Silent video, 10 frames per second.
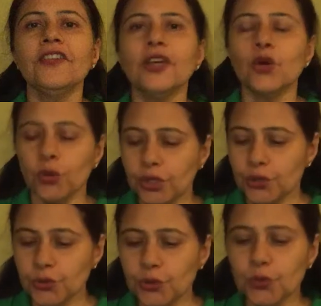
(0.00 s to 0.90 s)
we are going
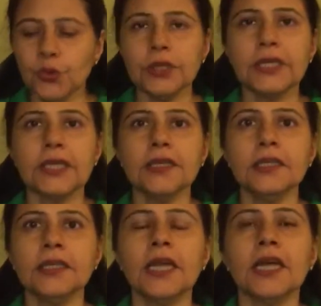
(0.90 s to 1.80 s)
to do
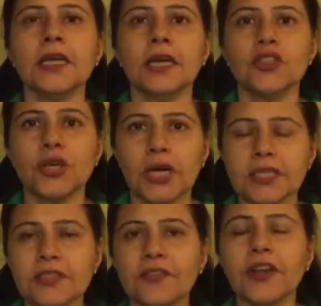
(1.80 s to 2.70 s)
the
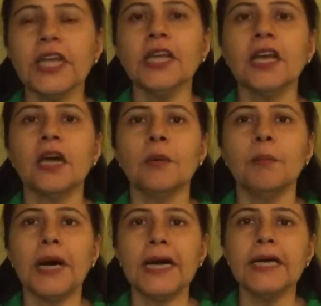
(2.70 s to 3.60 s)
transferring
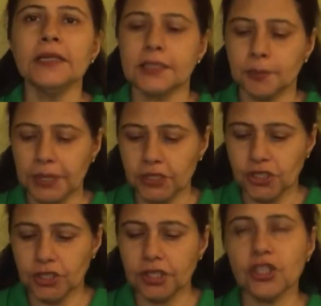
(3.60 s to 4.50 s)
by
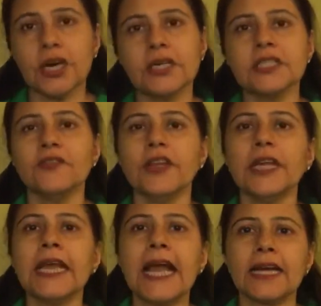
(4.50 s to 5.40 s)
sponge, the
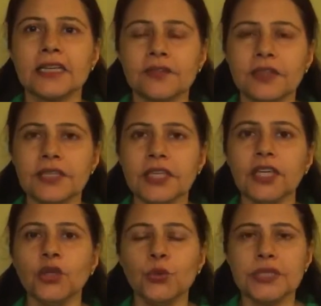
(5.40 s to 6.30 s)
transferring
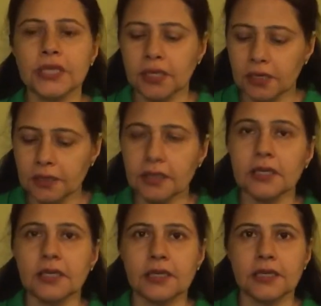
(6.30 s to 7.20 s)
activity using a
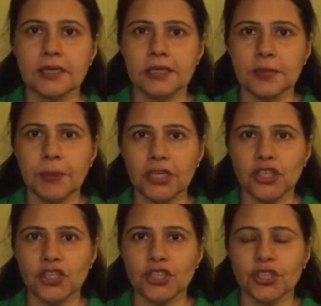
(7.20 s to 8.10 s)

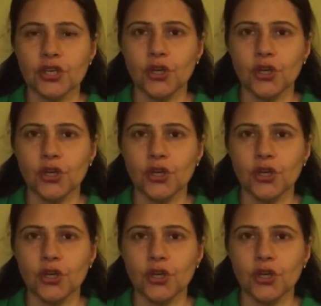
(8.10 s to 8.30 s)
sponge.